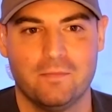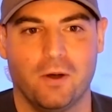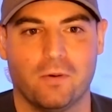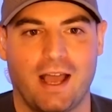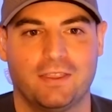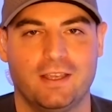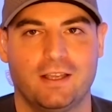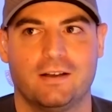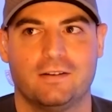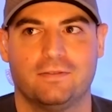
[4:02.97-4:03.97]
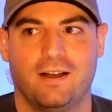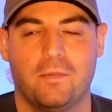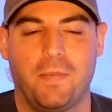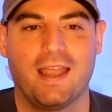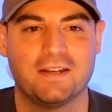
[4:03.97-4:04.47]
But when I think of
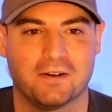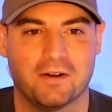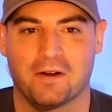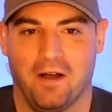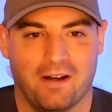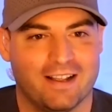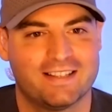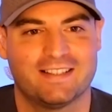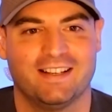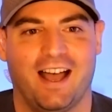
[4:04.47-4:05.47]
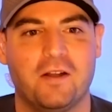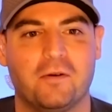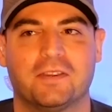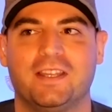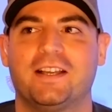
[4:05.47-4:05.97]
a painter or an artist, I
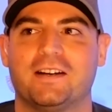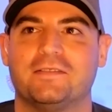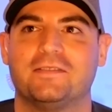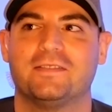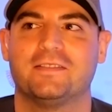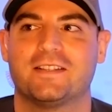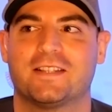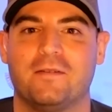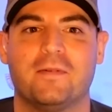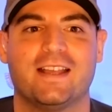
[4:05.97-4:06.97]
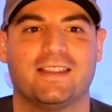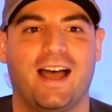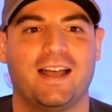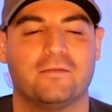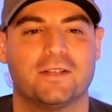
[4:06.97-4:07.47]
don't think of somebody
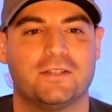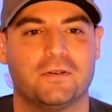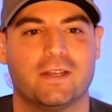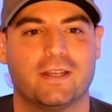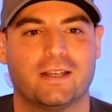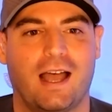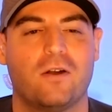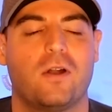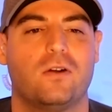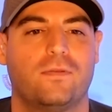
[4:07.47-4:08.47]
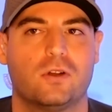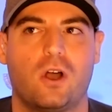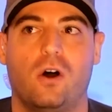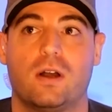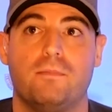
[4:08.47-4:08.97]
that was doing, I don't know if you would
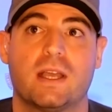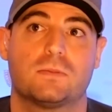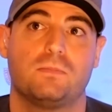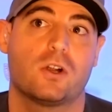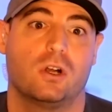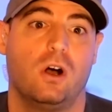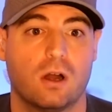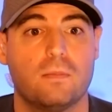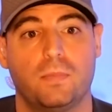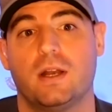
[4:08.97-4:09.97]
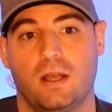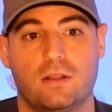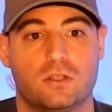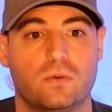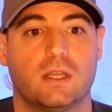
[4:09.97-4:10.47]
call it a mixed martial art, but
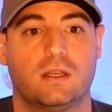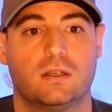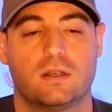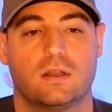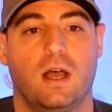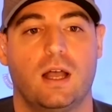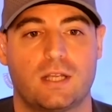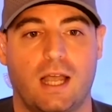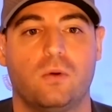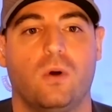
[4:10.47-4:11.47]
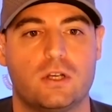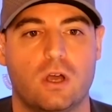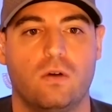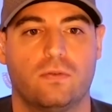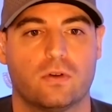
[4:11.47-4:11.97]
doing
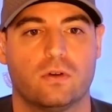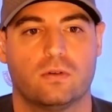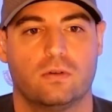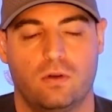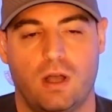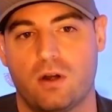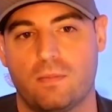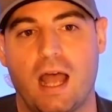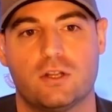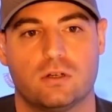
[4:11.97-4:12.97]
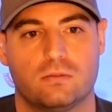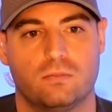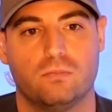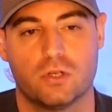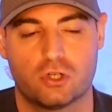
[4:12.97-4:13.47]
Taekwondo for, I would imagine,
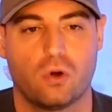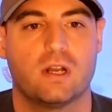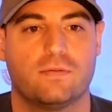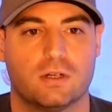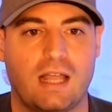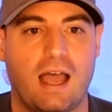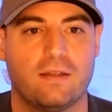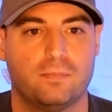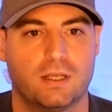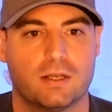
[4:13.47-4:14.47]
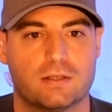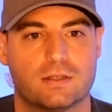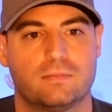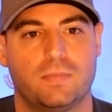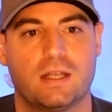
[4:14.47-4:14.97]
majority of your life,
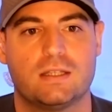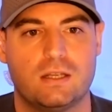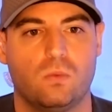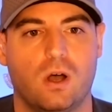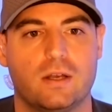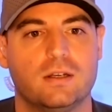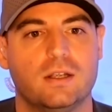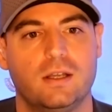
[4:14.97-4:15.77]
because being a D1,